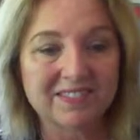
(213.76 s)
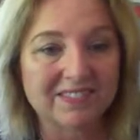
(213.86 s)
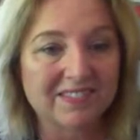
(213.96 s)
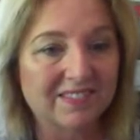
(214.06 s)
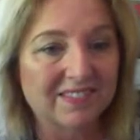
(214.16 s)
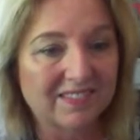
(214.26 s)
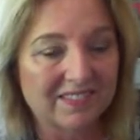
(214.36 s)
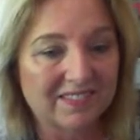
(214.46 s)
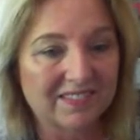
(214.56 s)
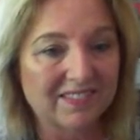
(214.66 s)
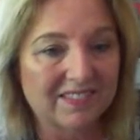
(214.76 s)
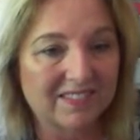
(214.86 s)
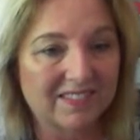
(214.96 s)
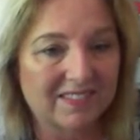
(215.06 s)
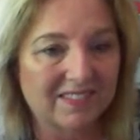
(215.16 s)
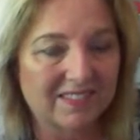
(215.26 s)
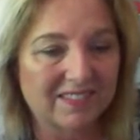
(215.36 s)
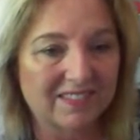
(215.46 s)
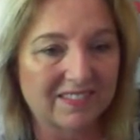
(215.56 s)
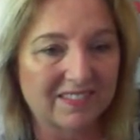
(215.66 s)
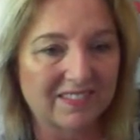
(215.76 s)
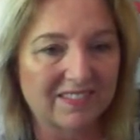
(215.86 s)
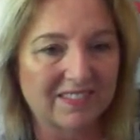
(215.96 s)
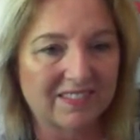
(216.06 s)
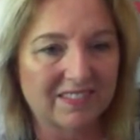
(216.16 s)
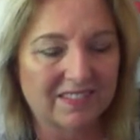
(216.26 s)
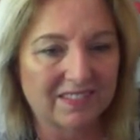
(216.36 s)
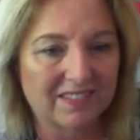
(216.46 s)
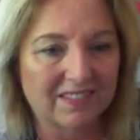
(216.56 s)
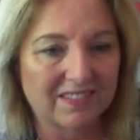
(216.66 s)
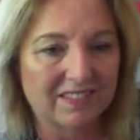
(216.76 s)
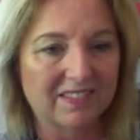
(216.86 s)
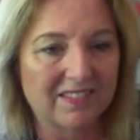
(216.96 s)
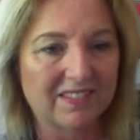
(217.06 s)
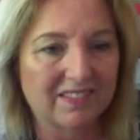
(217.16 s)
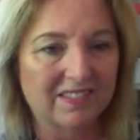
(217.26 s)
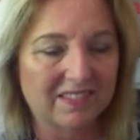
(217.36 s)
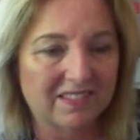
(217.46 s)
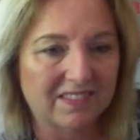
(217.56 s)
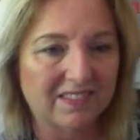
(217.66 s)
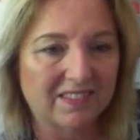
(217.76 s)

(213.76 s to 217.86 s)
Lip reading: No words are spoken by the person on screen.